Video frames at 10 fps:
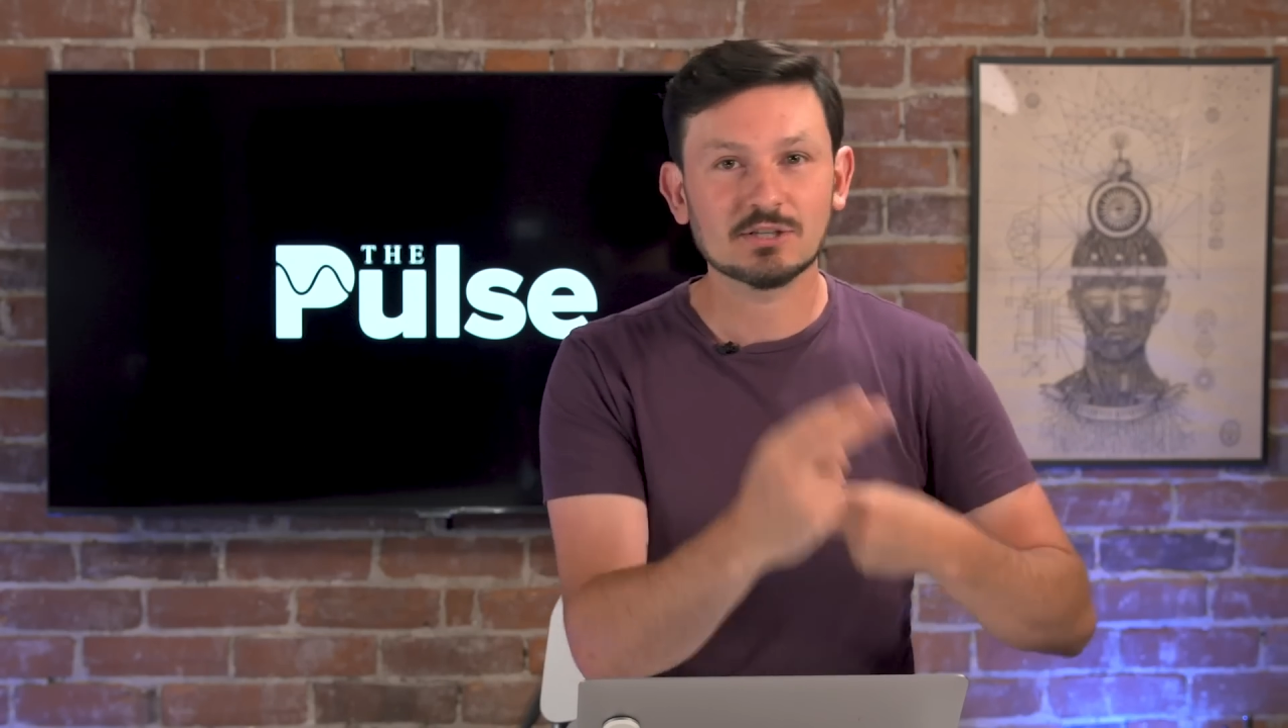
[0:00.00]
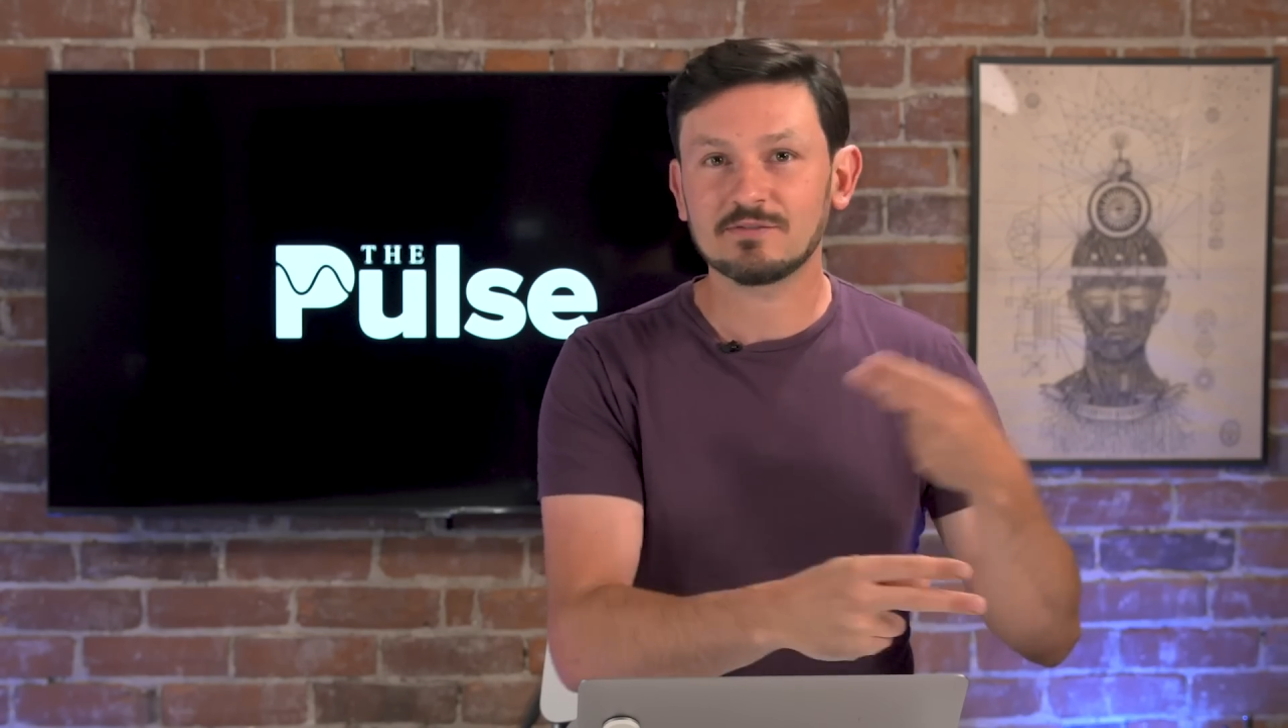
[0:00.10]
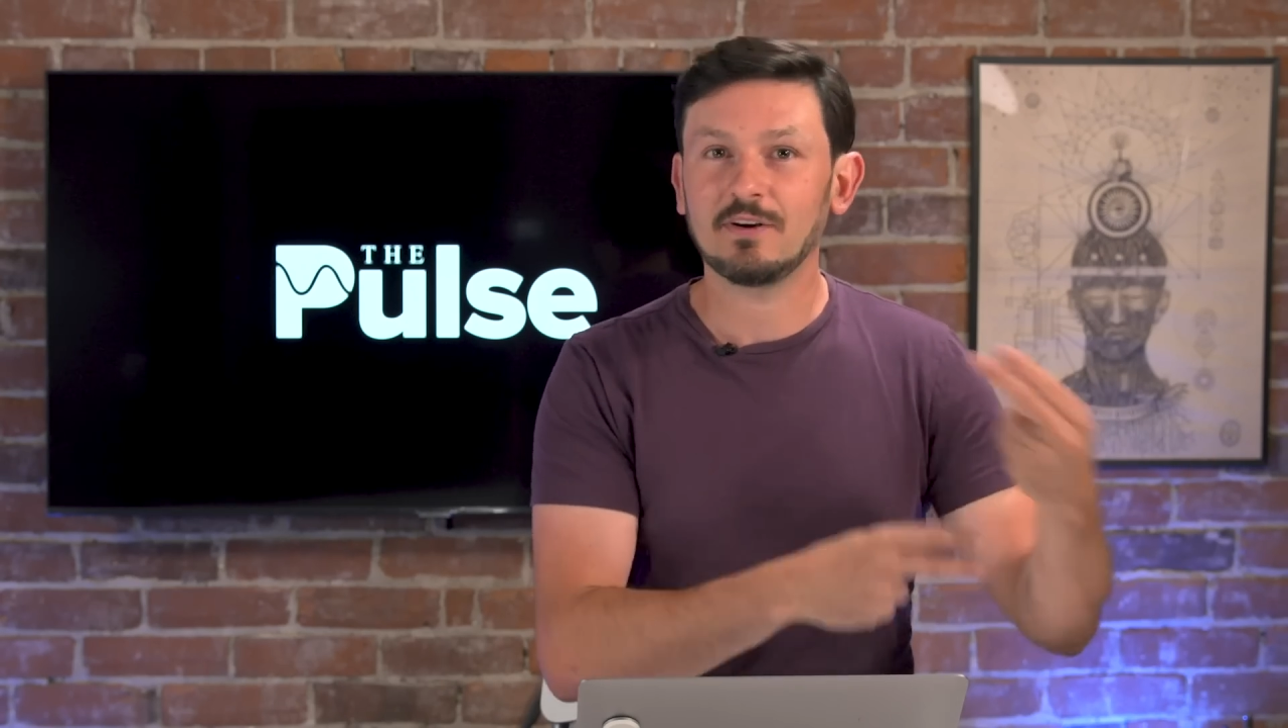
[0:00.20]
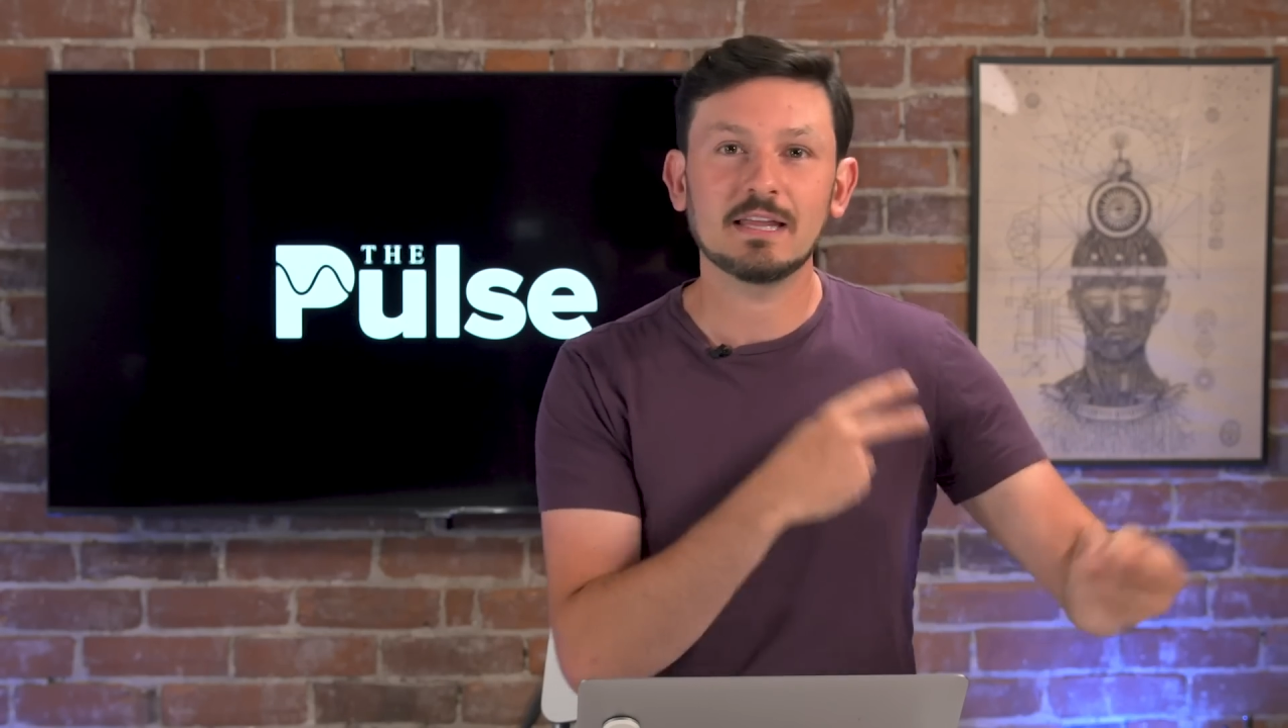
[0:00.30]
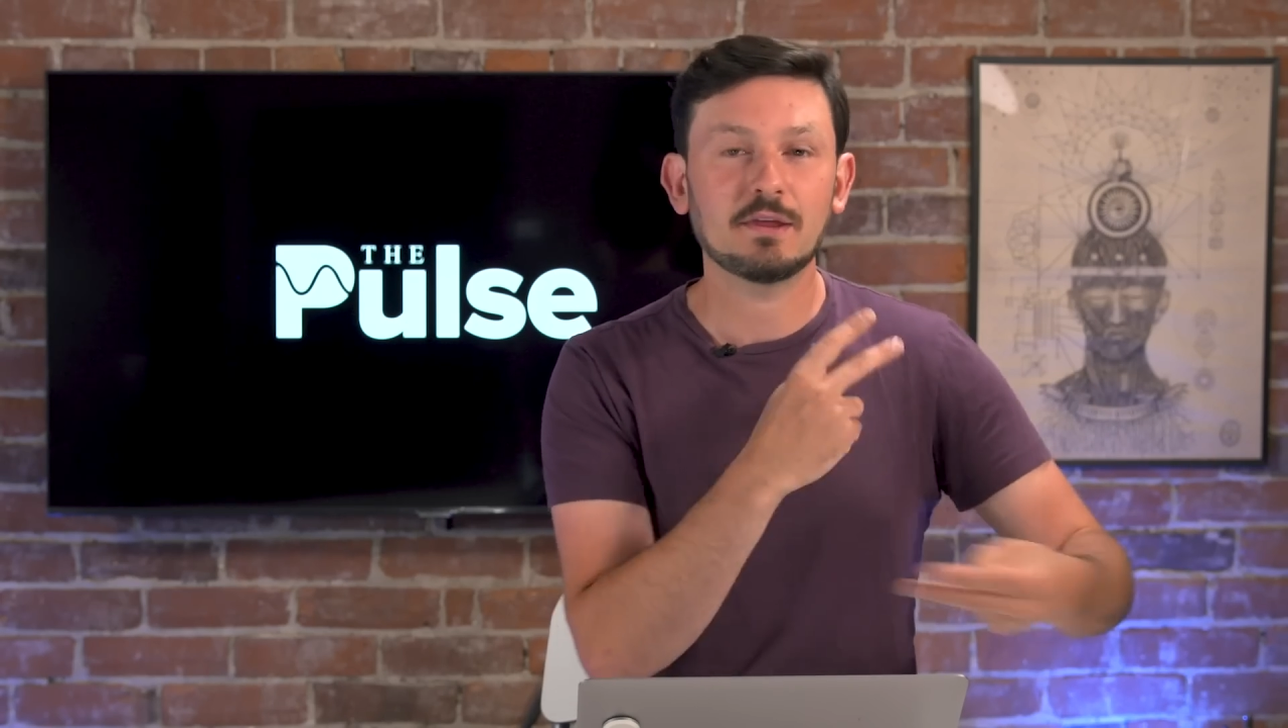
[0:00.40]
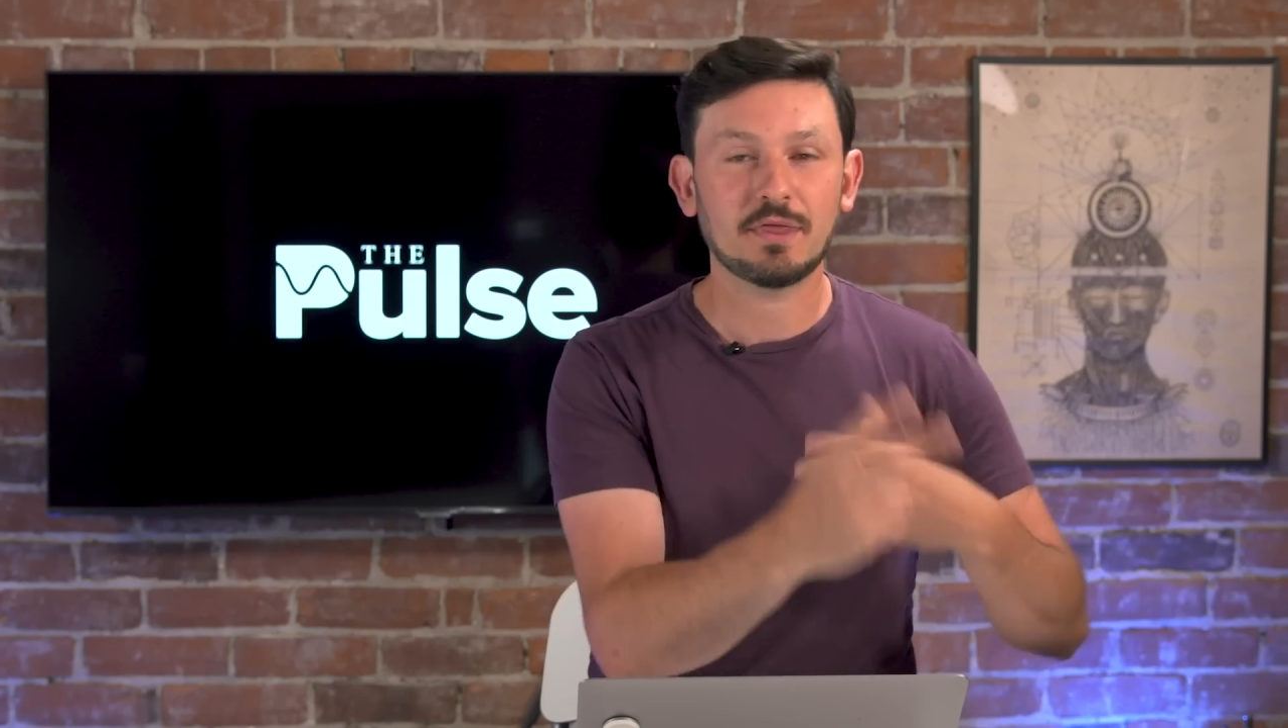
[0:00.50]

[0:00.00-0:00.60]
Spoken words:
just find